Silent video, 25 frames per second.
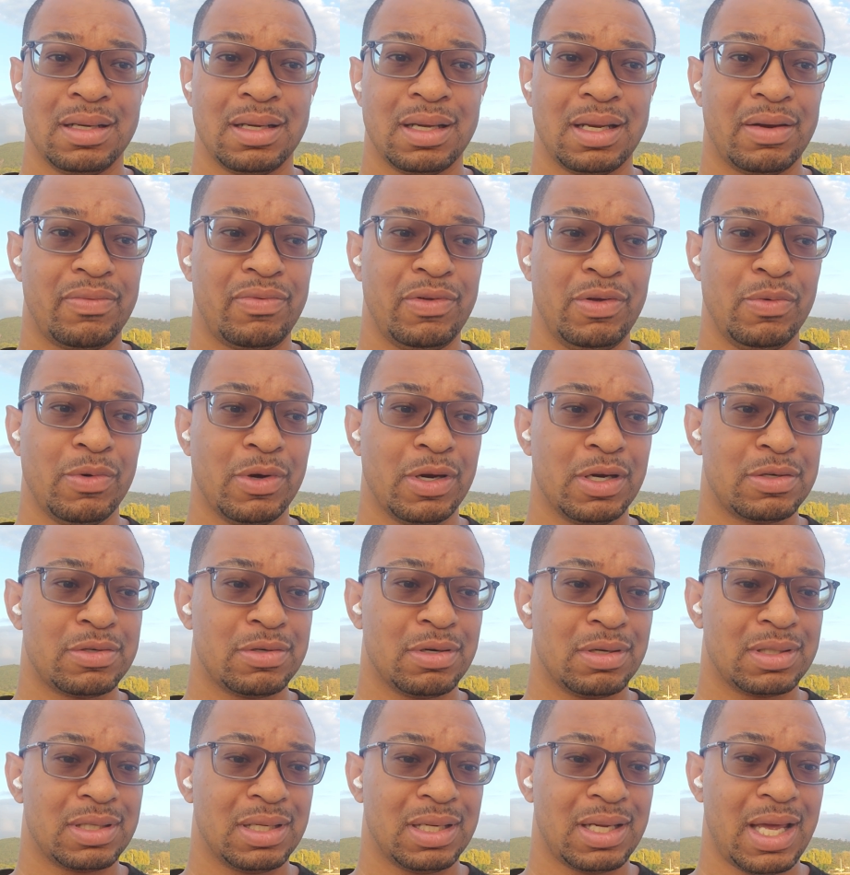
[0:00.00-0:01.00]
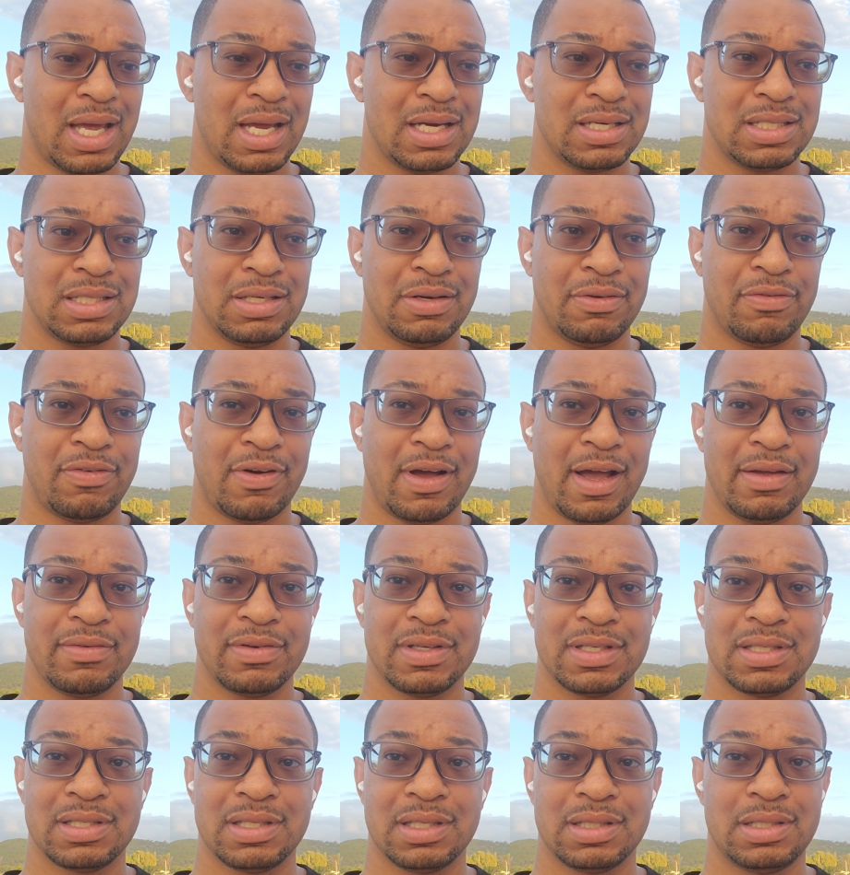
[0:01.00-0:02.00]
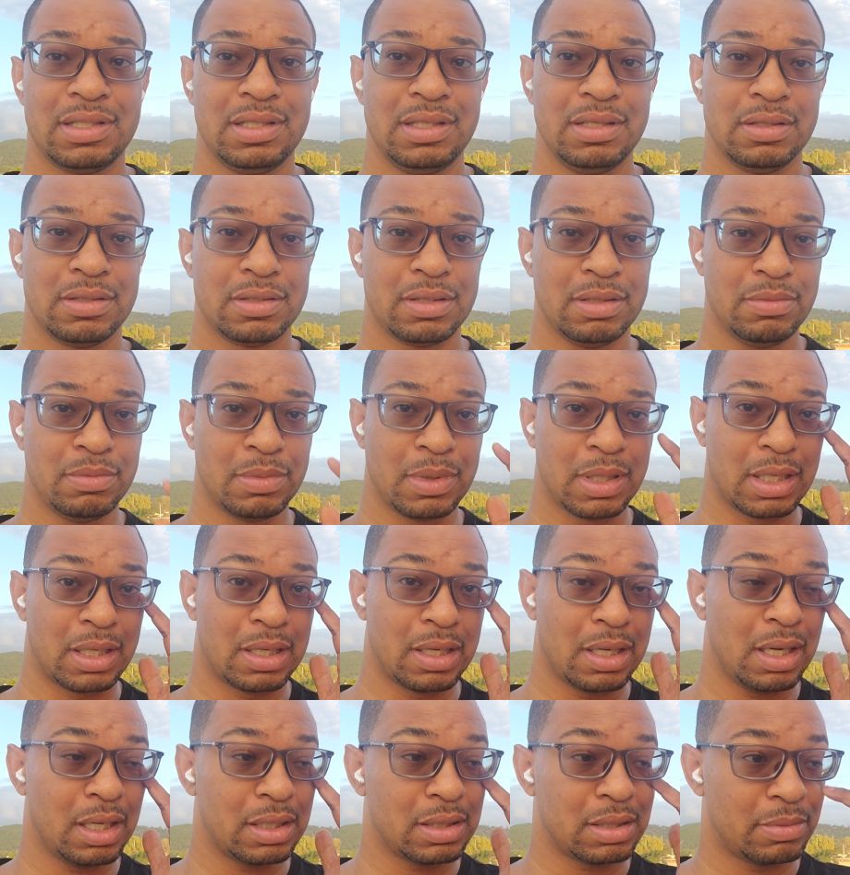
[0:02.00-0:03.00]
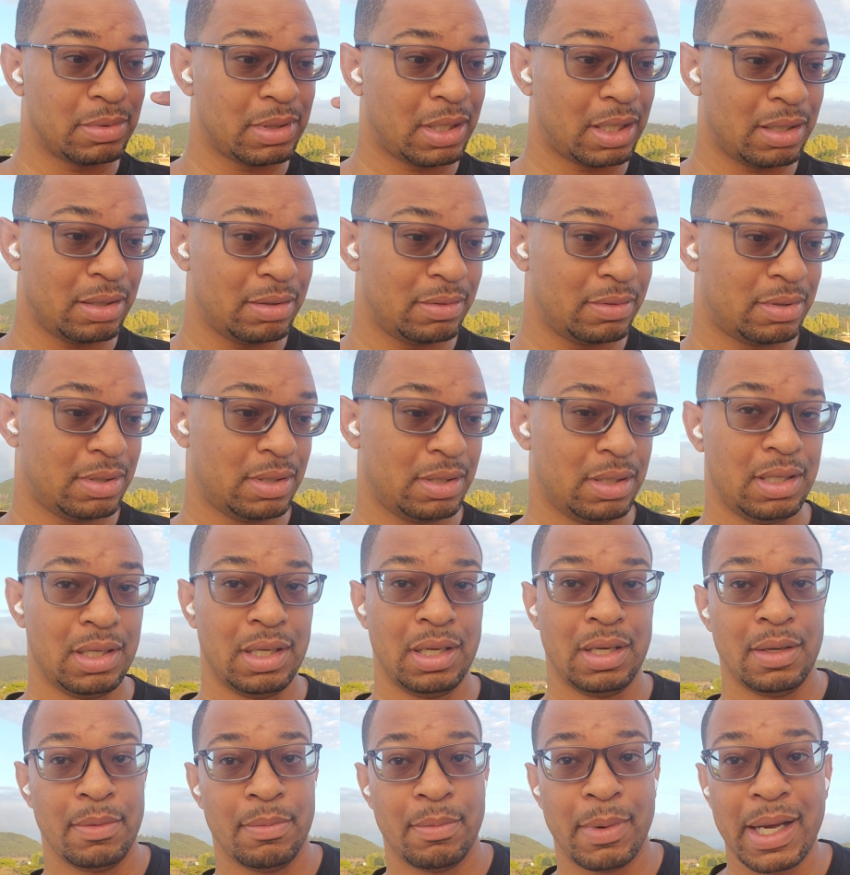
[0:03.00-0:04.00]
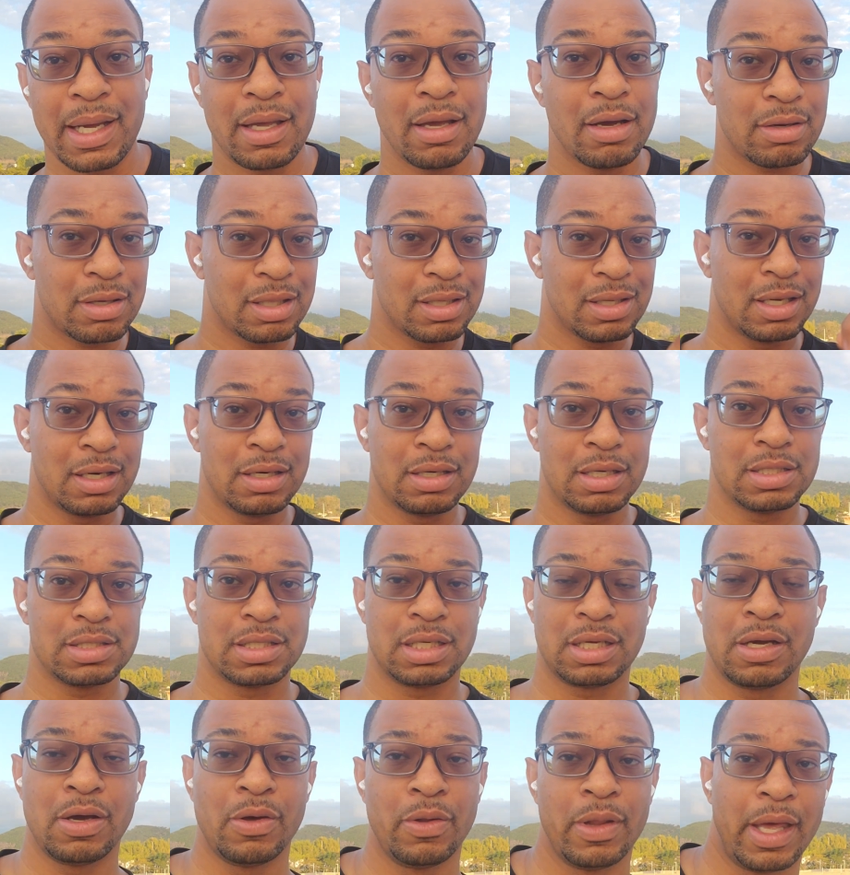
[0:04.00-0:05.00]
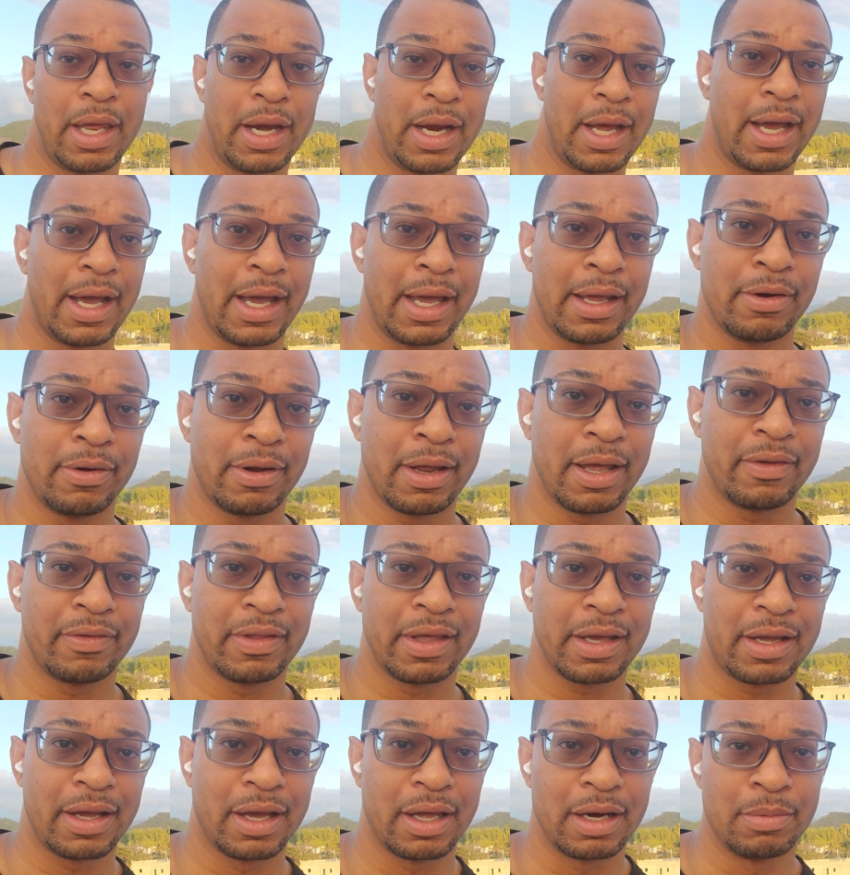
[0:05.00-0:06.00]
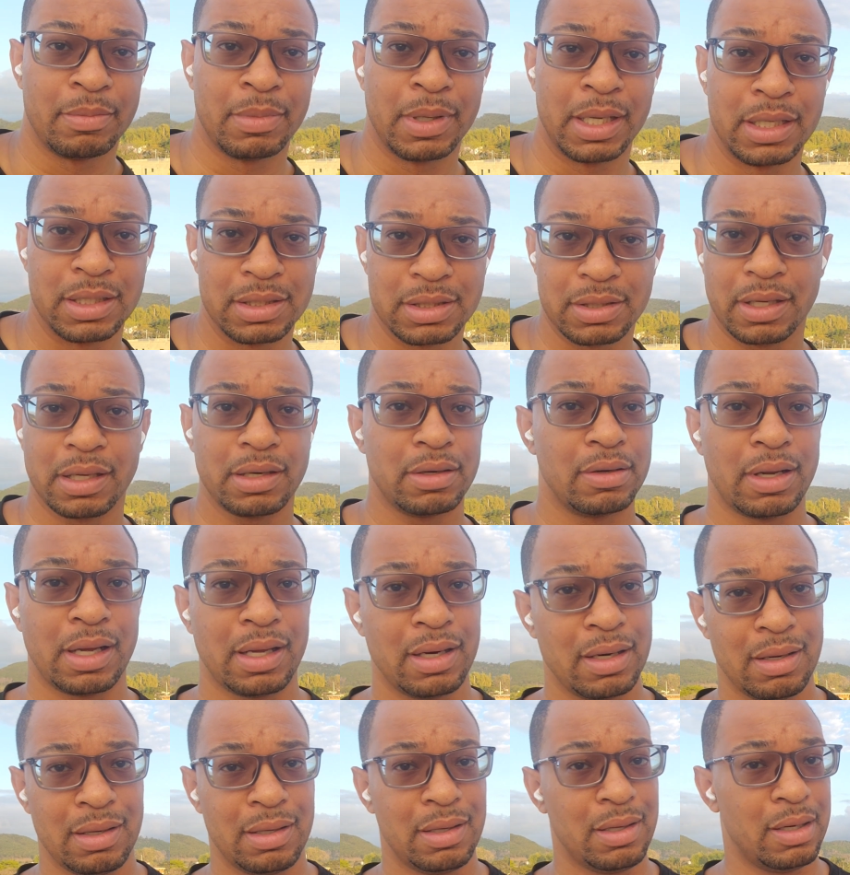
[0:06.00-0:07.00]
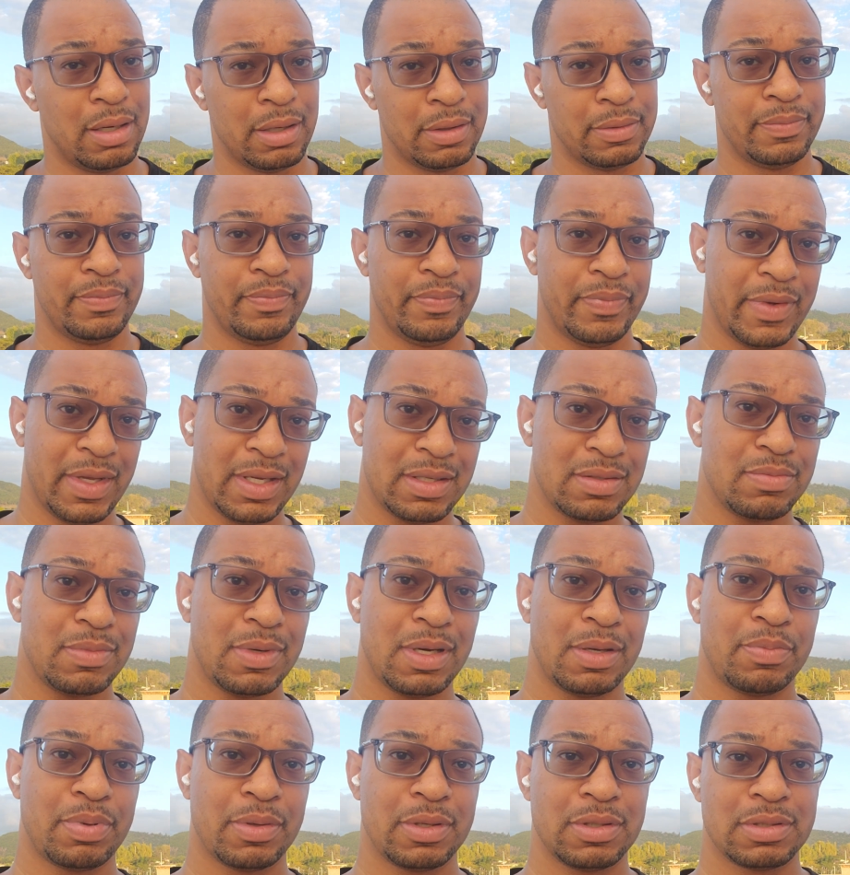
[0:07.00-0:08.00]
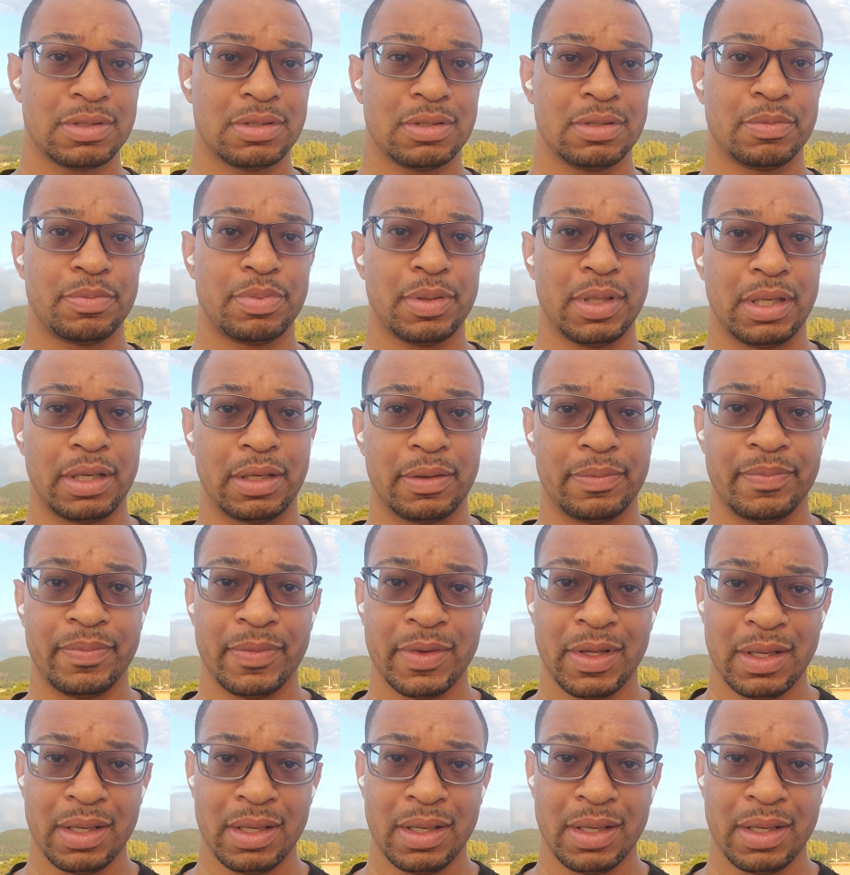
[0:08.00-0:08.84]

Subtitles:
And if you want a truck to last you 5 to 6 years, oh my God, I mean, my calculator doesn't go that high. I don't have that kind of money, so I don't, you know, that's my personal opinion.